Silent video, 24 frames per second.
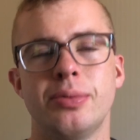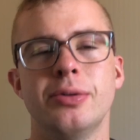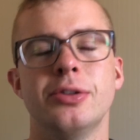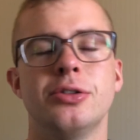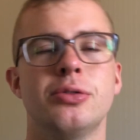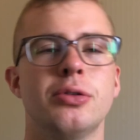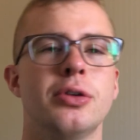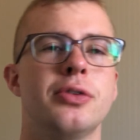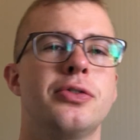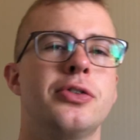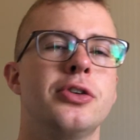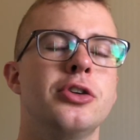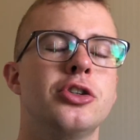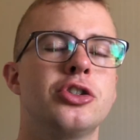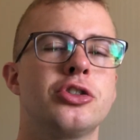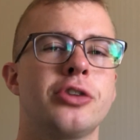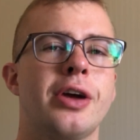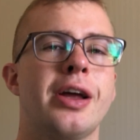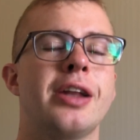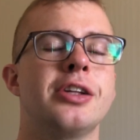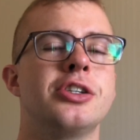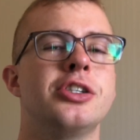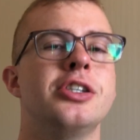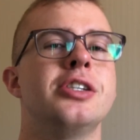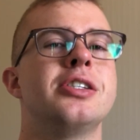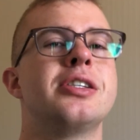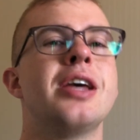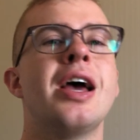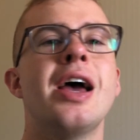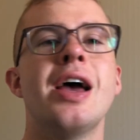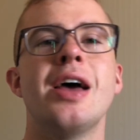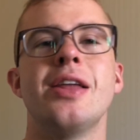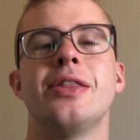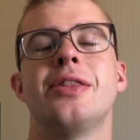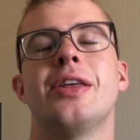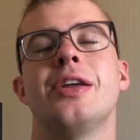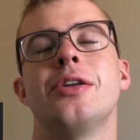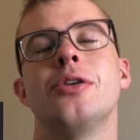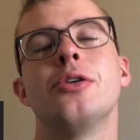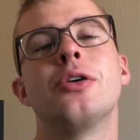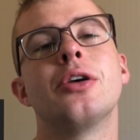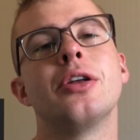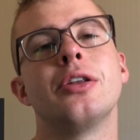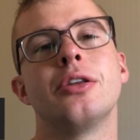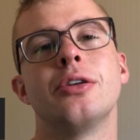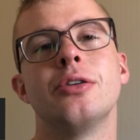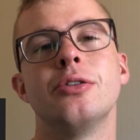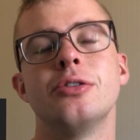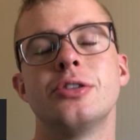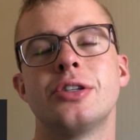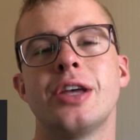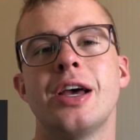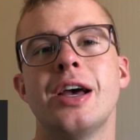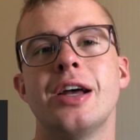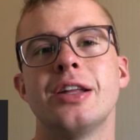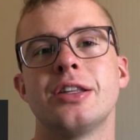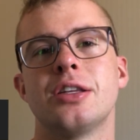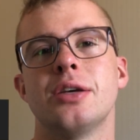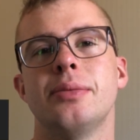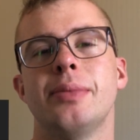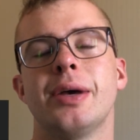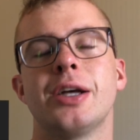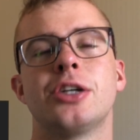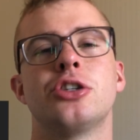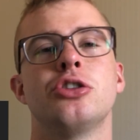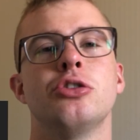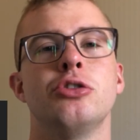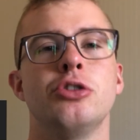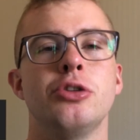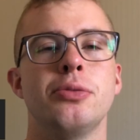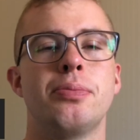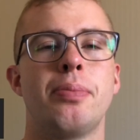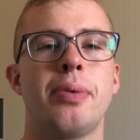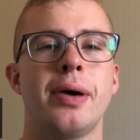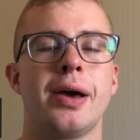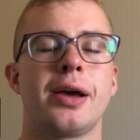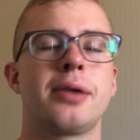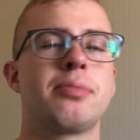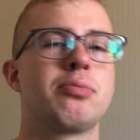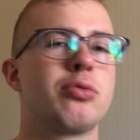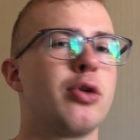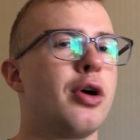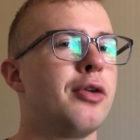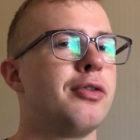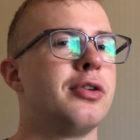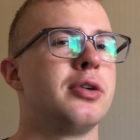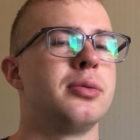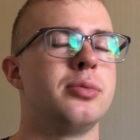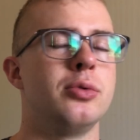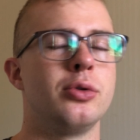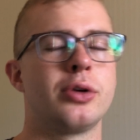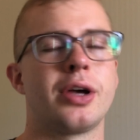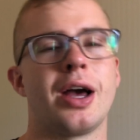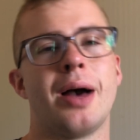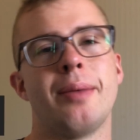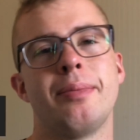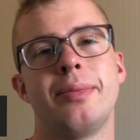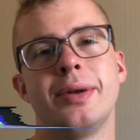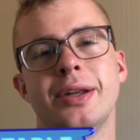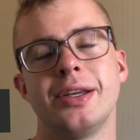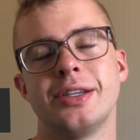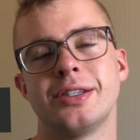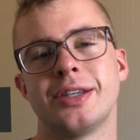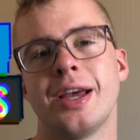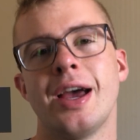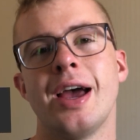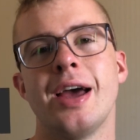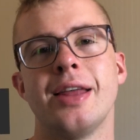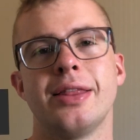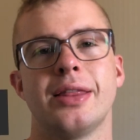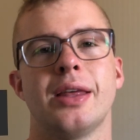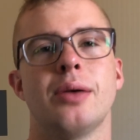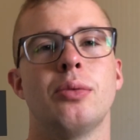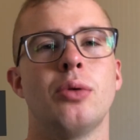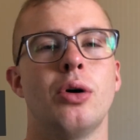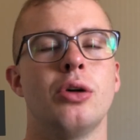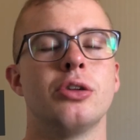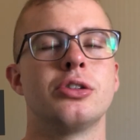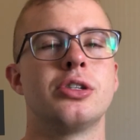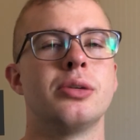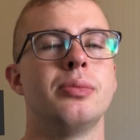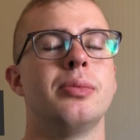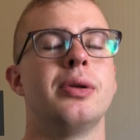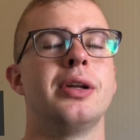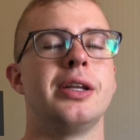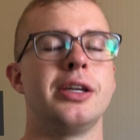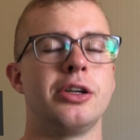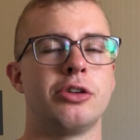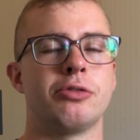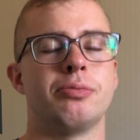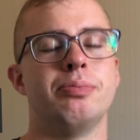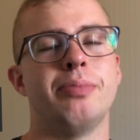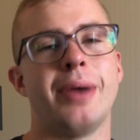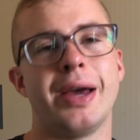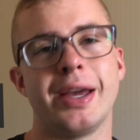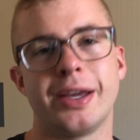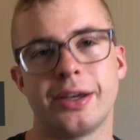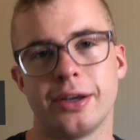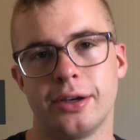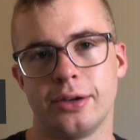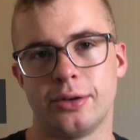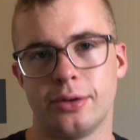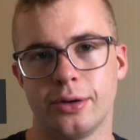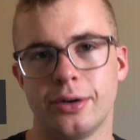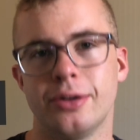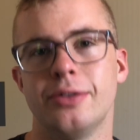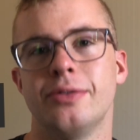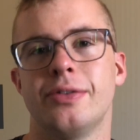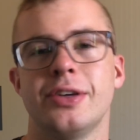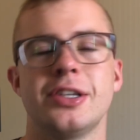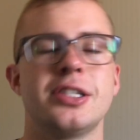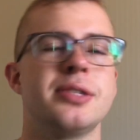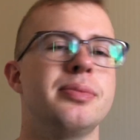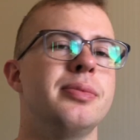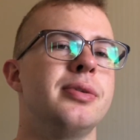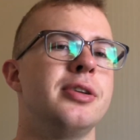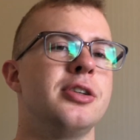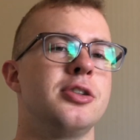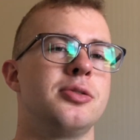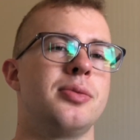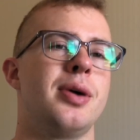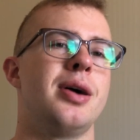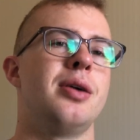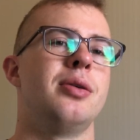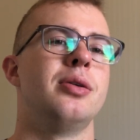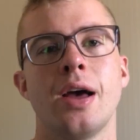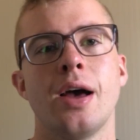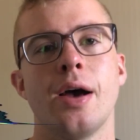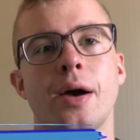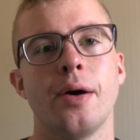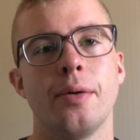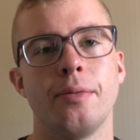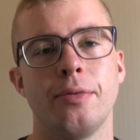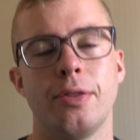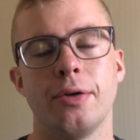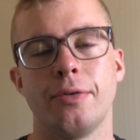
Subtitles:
into a few strategies that you can use to make sure you pick profitable companies that will ultimately make a good investment as well. The